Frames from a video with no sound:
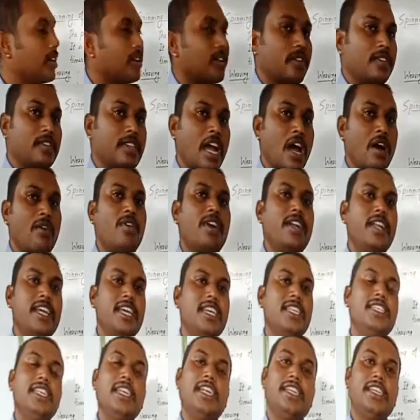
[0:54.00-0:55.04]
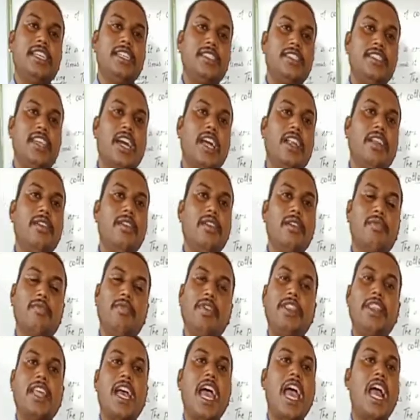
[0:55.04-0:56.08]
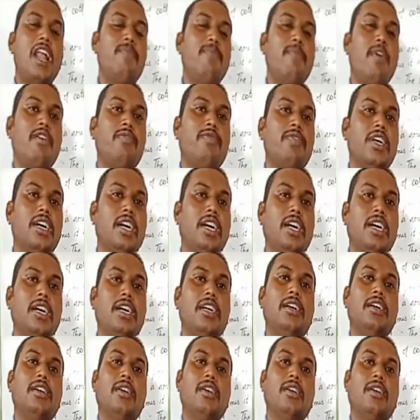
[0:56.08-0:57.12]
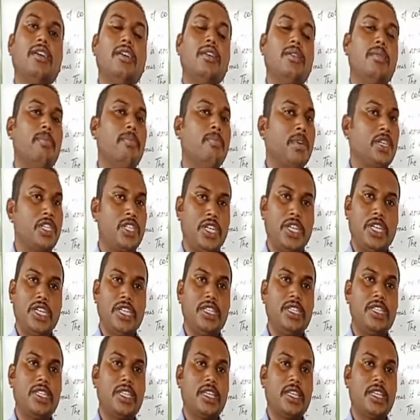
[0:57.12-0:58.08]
nowadays it is done with the help of the machines,